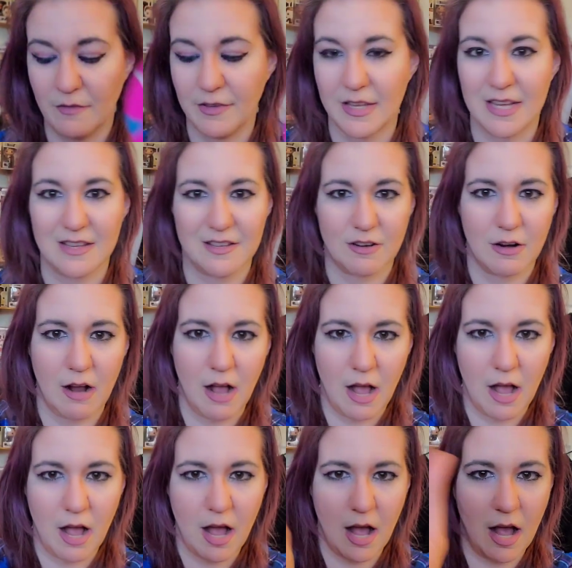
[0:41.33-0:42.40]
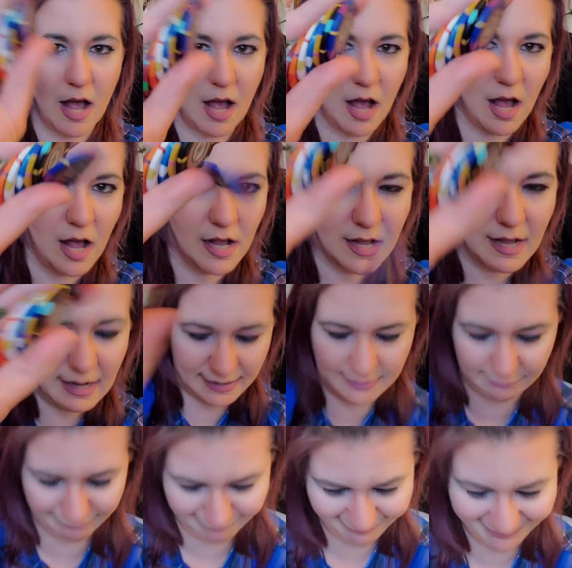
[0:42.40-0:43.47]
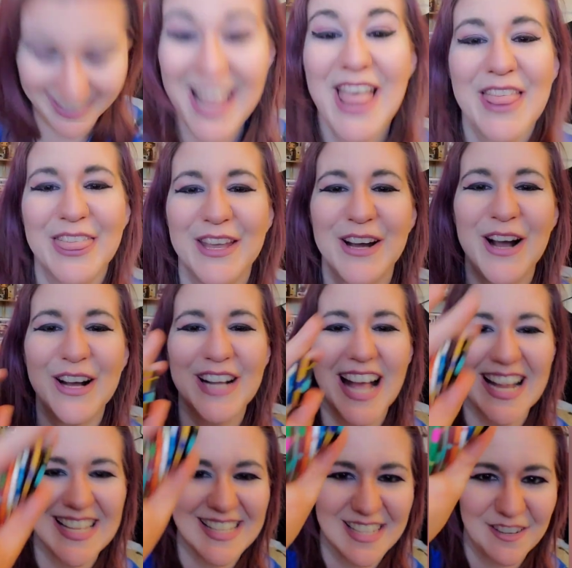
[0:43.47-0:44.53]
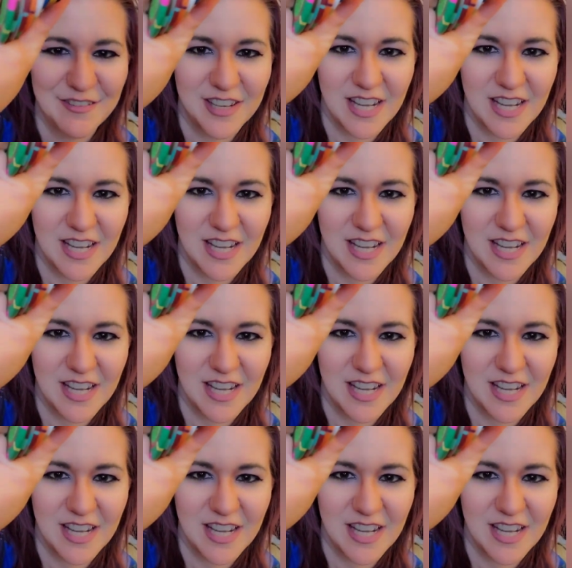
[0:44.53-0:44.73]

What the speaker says: of these. They're all kinds of different